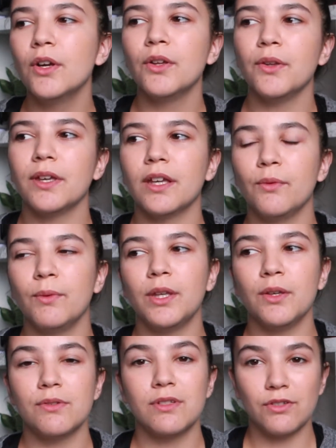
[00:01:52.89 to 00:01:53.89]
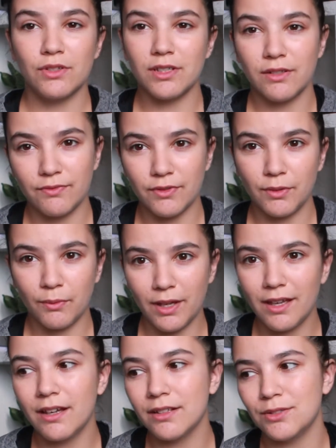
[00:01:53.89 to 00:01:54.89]
you can reuse in a different
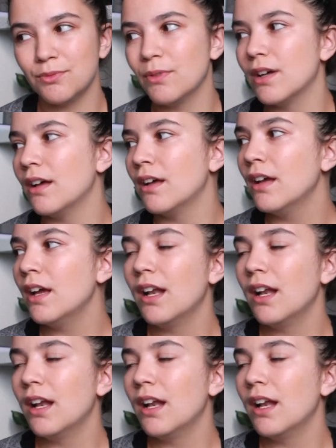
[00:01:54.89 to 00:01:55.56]
way as well,